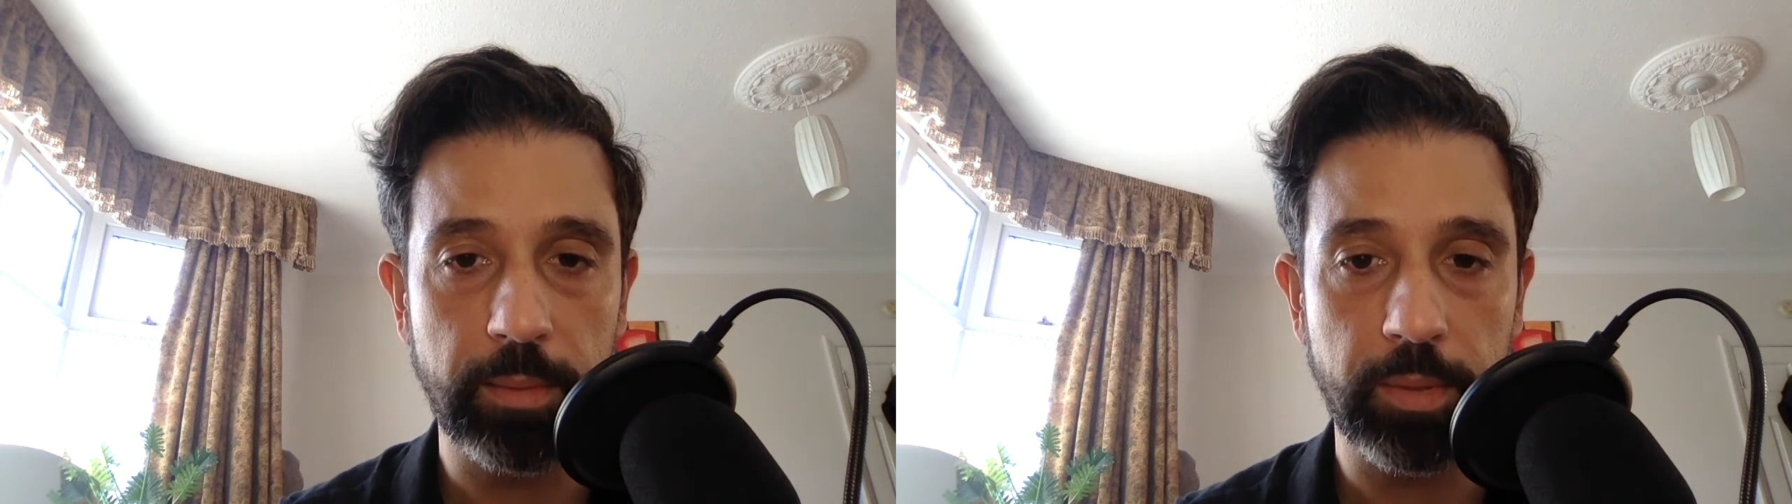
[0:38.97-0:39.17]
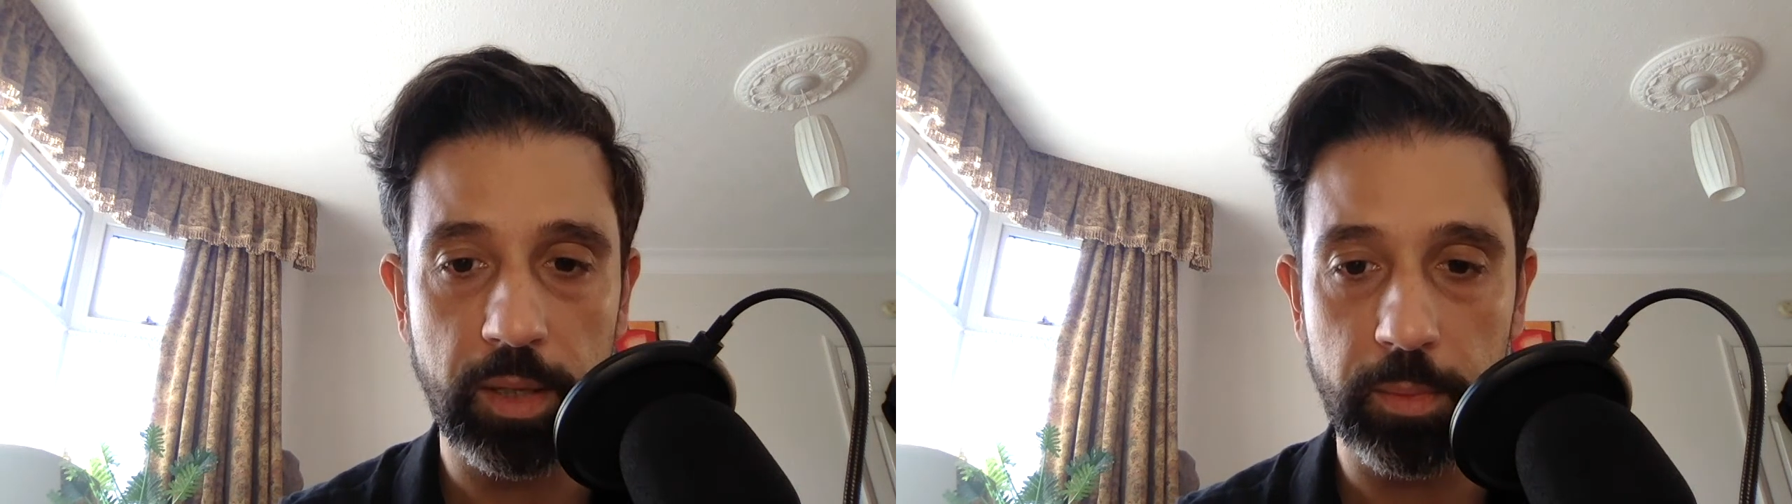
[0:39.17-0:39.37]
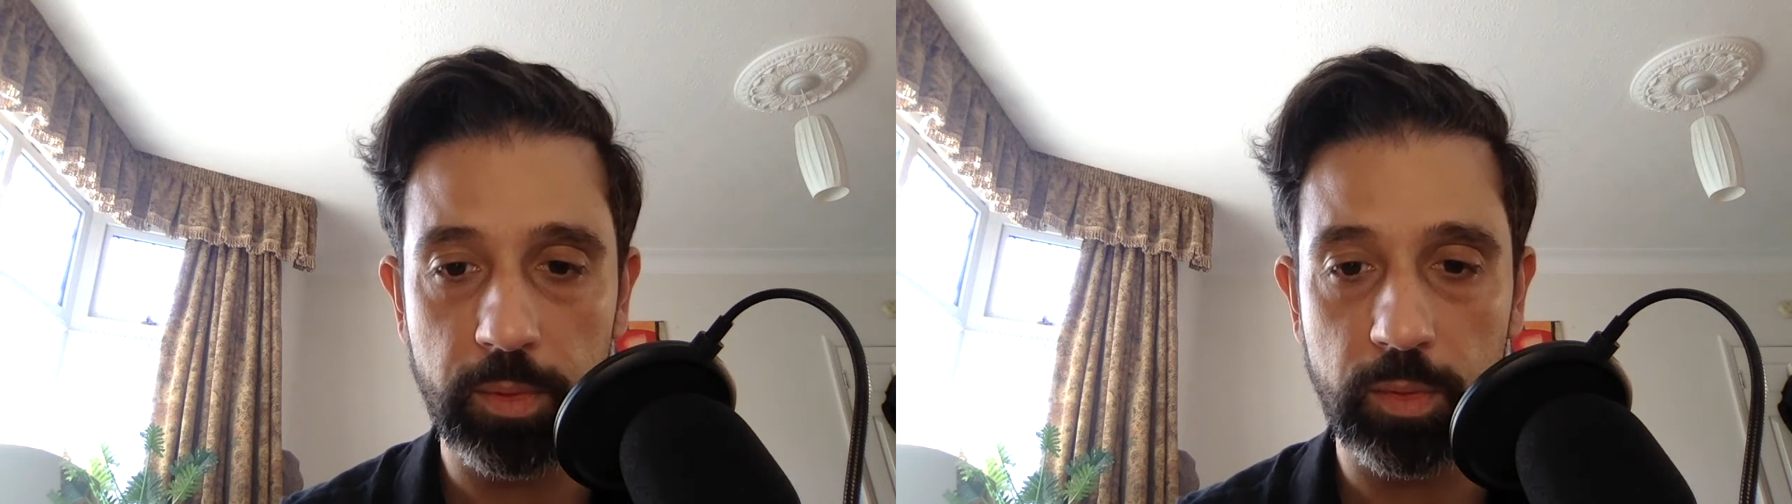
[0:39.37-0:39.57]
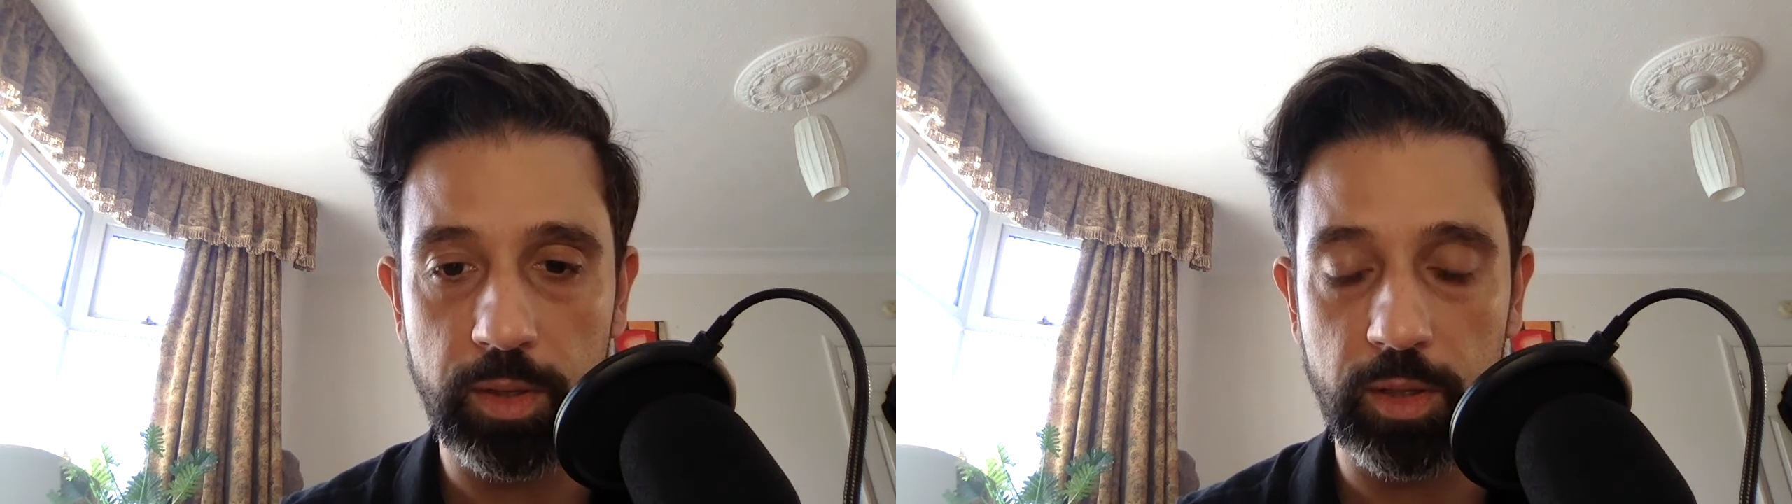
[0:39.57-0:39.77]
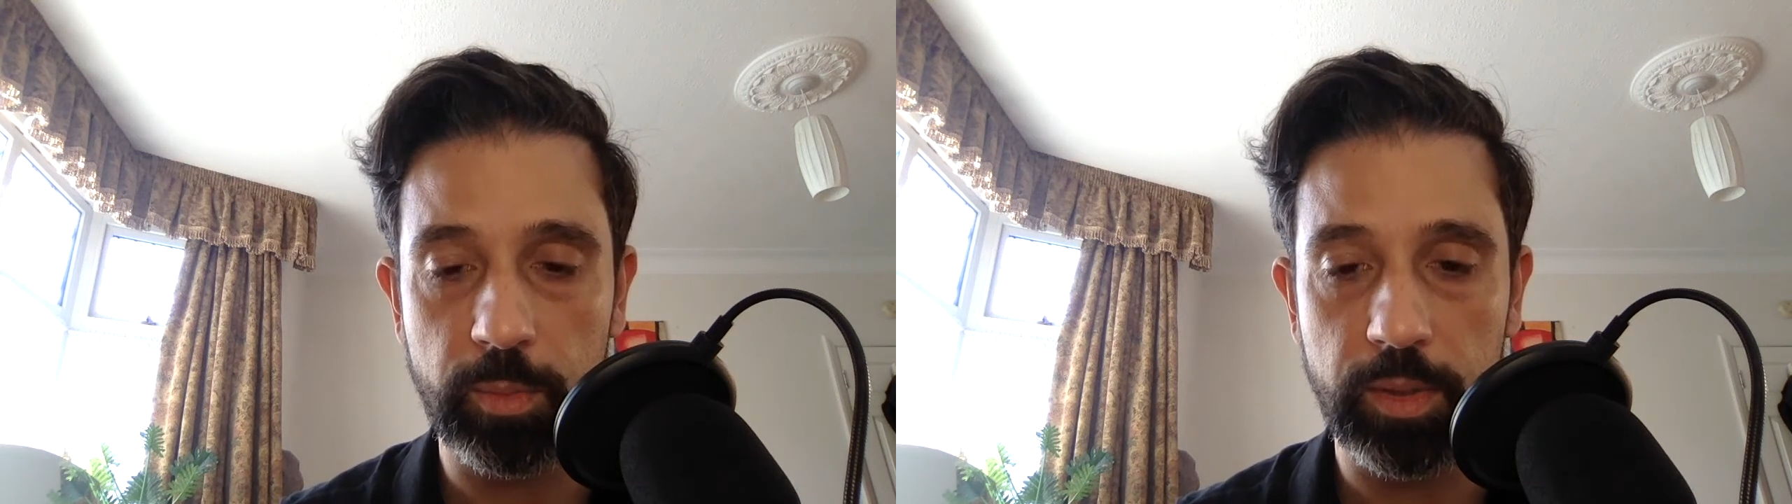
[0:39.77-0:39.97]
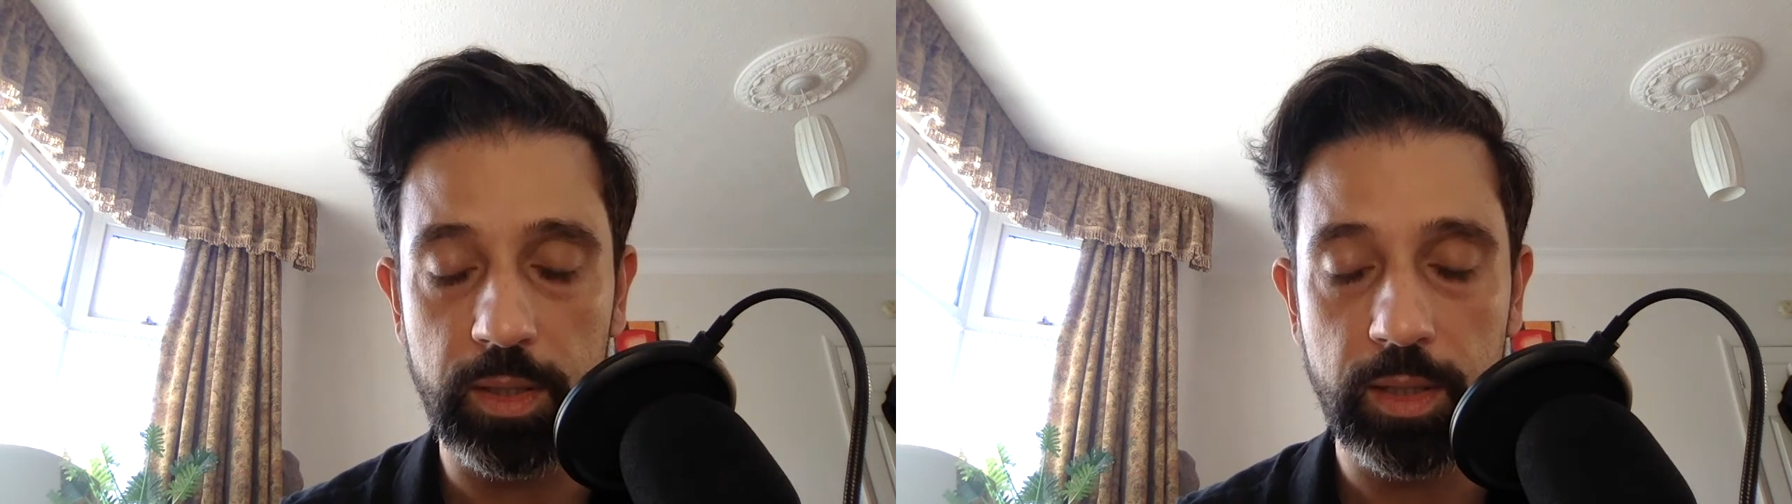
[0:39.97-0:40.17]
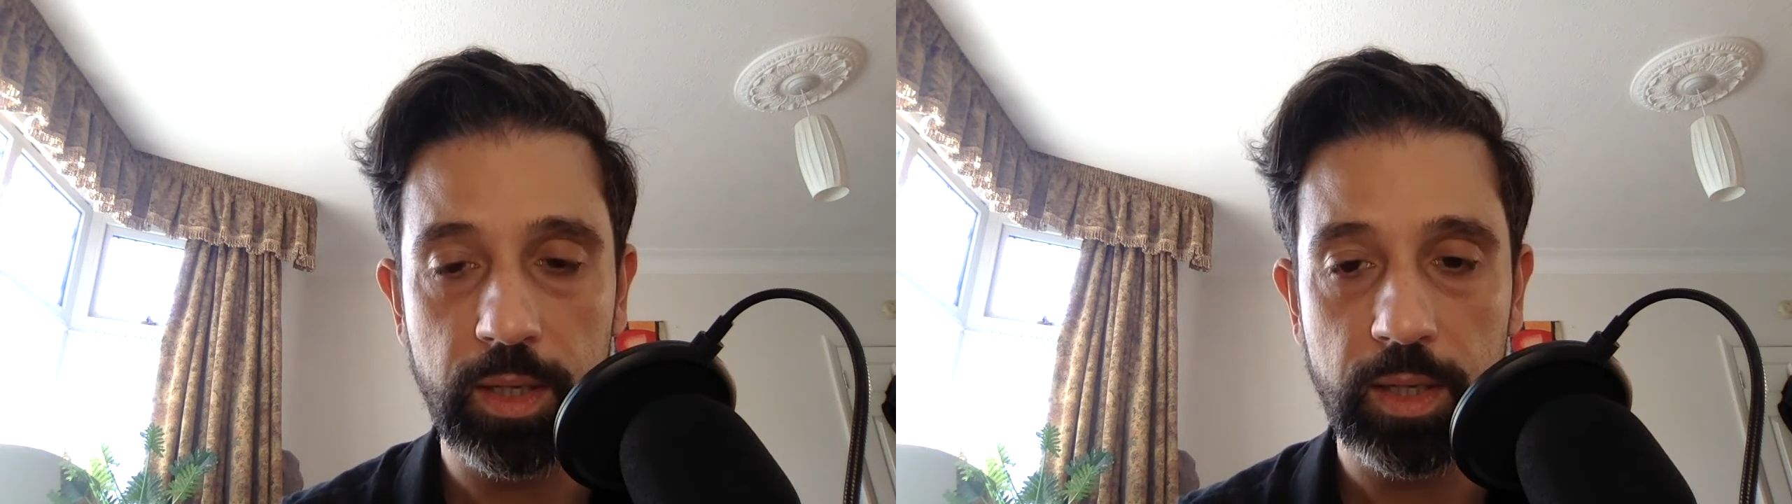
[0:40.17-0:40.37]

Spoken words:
be happening with AQB